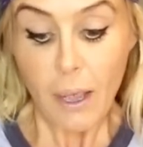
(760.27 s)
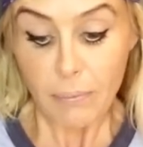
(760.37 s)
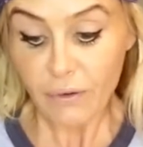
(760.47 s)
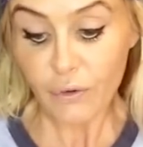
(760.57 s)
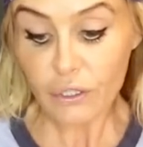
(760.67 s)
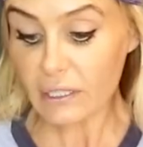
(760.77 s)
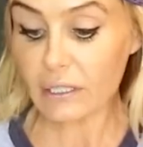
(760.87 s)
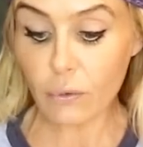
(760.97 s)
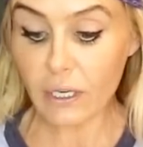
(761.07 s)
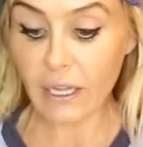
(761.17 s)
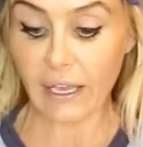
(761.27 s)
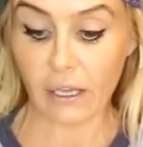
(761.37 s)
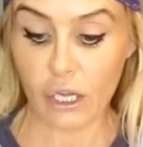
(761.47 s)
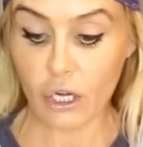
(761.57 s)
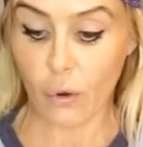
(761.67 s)
But if you're just doing
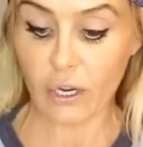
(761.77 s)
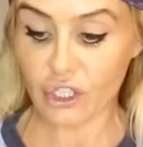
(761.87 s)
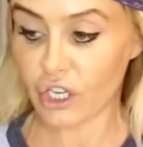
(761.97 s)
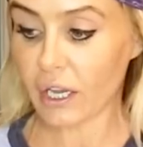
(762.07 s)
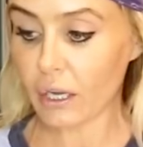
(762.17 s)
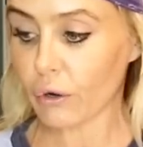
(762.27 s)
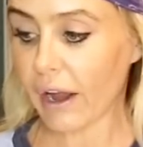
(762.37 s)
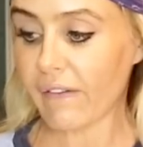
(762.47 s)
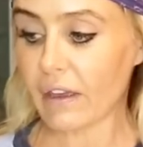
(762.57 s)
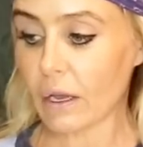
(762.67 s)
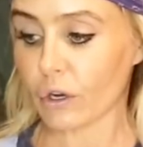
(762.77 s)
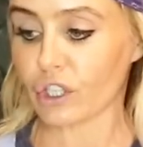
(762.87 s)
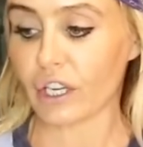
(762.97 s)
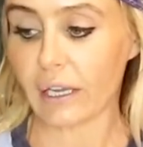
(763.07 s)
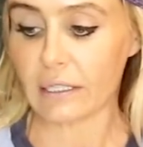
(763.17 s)
like, you know, a chicken gravy or a
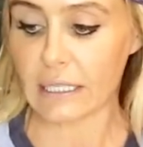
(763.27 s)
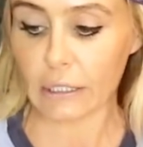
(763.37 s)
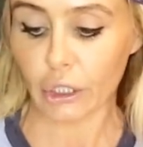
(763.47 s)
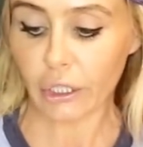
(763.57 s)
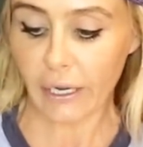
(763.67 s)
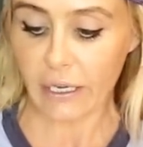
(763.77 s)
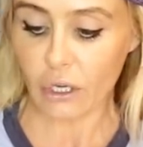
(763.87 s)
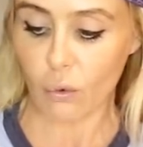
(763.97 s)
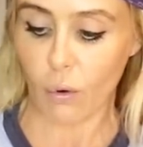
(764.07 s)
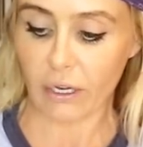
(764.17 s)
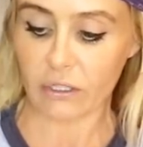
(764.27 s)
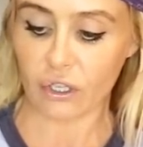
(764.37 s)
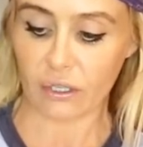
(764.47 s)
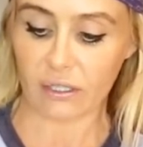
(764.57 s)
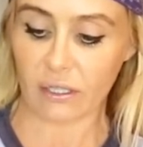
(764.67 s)
chicken dinner and you want to
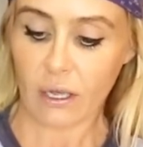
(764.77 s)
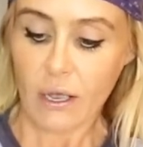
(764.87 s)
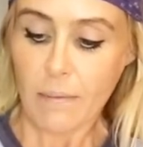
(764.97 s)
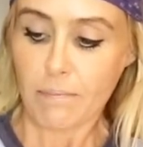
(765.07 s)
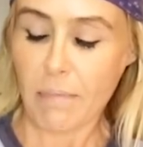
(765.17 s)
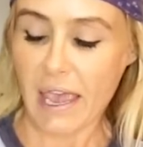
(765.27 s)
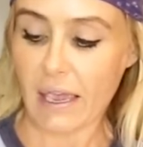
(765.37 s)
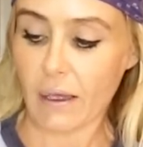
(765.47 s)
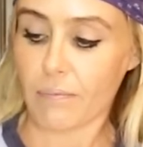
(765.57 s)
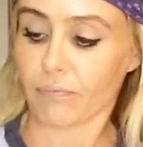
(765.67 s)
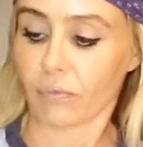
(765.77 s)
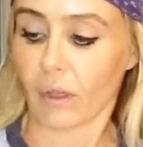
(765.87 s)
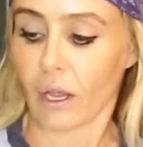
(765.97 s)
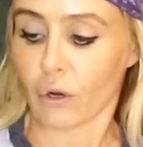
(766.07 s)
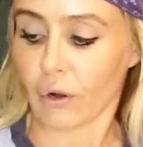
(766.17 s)
just make
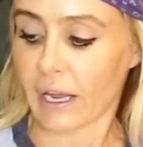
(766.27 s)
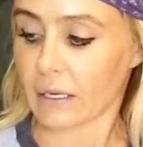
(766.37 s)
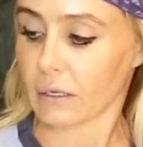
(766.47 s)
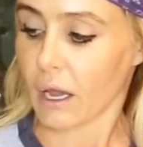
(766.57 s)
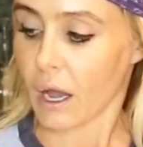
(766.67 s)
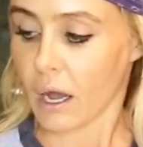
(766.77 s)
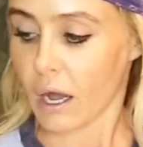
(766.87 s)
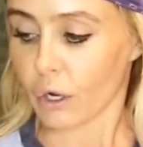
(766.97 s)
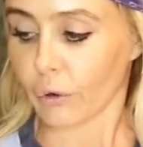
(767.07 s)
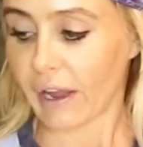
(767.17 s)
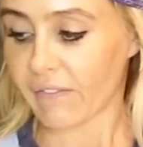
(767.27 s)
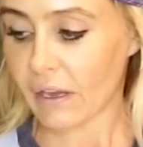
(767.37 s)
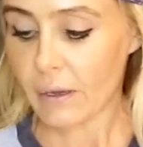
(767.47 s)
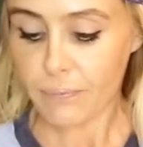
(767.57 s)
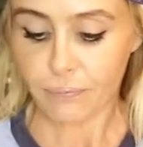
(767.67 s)
a great
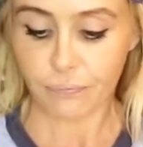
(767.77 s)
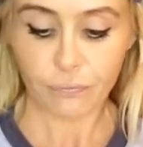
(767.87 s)
gravy,